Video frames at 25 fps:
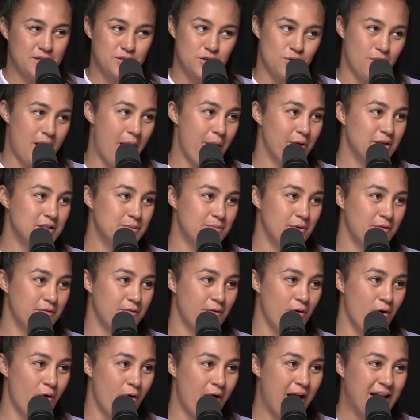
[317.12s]
two hours
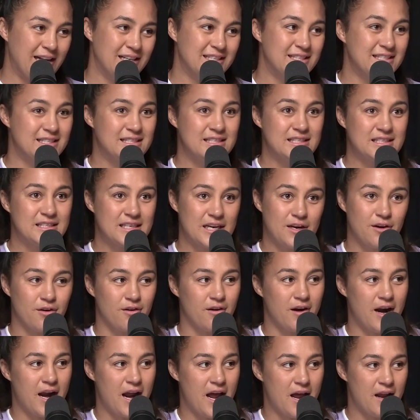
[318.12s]
before and stick
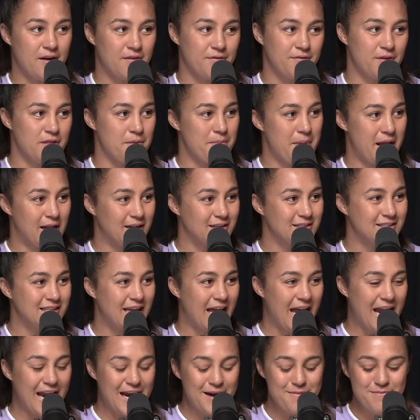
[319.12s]
around for the men's
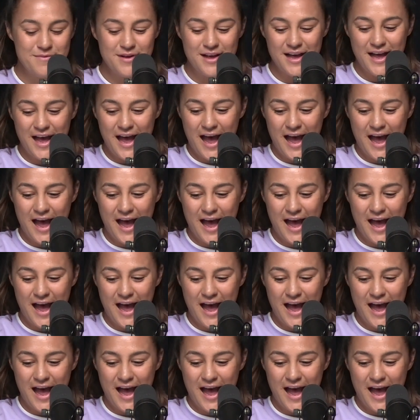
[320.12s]
game.